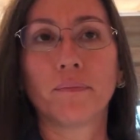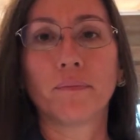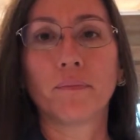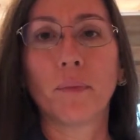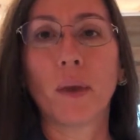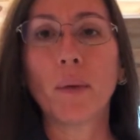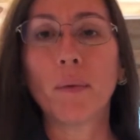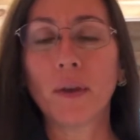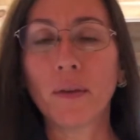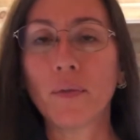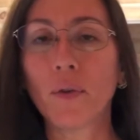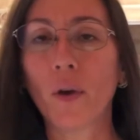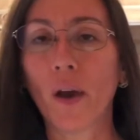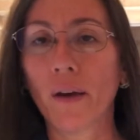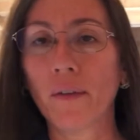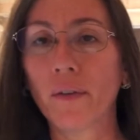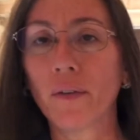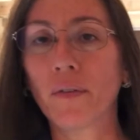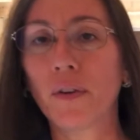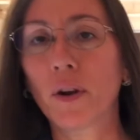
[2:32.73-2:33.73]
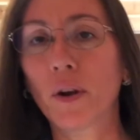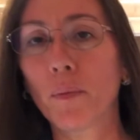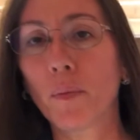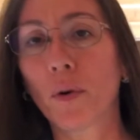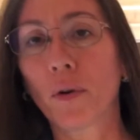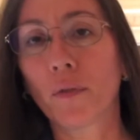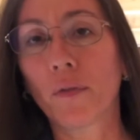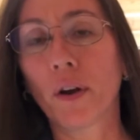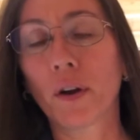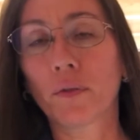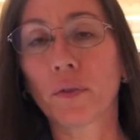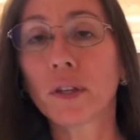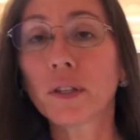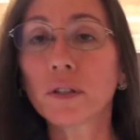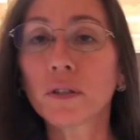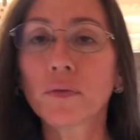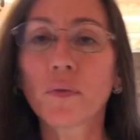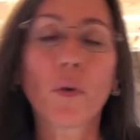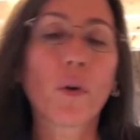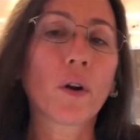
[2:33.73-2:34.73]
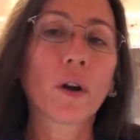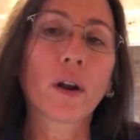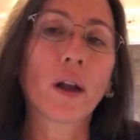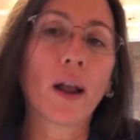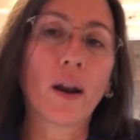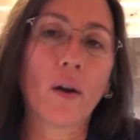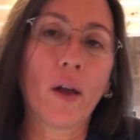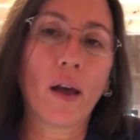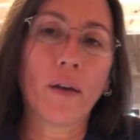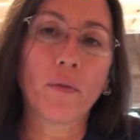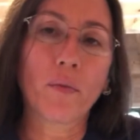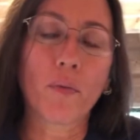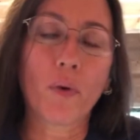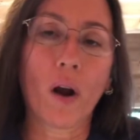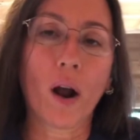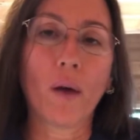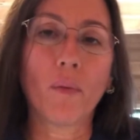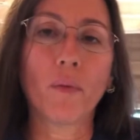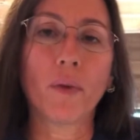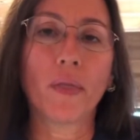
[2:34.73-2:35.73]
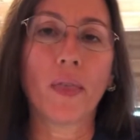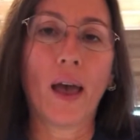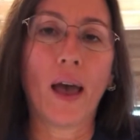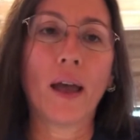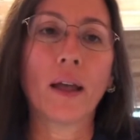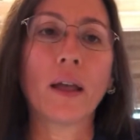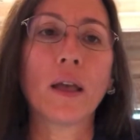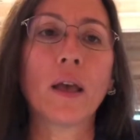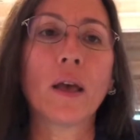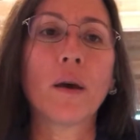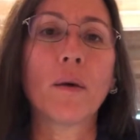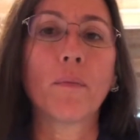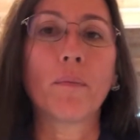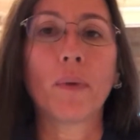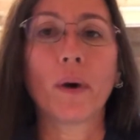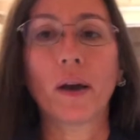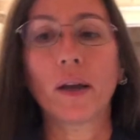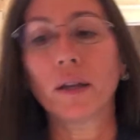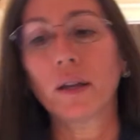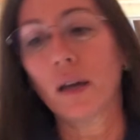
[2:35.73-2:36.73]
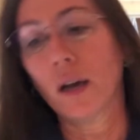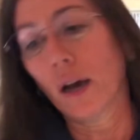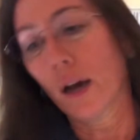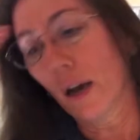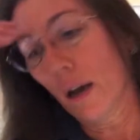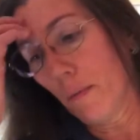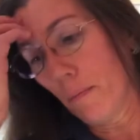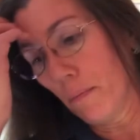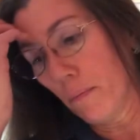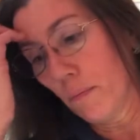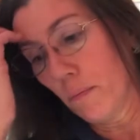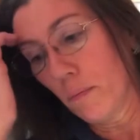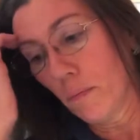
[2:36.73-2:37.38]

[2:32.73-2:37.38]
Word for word: maybe if you have a very bona fide reasons for it, I don't have a problem with that. But um,